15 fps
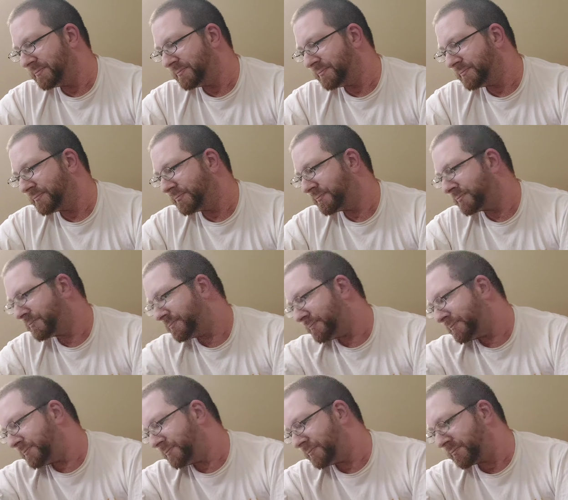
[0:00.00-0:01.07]

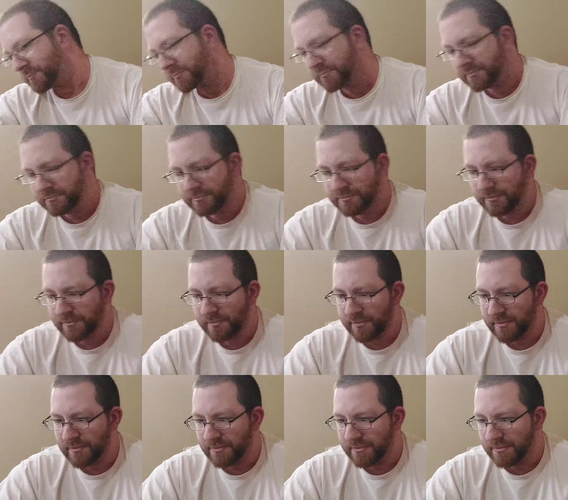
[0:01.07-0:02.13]

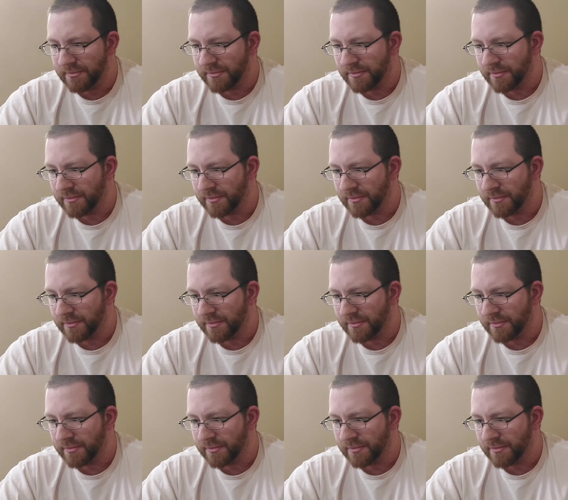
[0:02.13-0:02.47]
[no speech]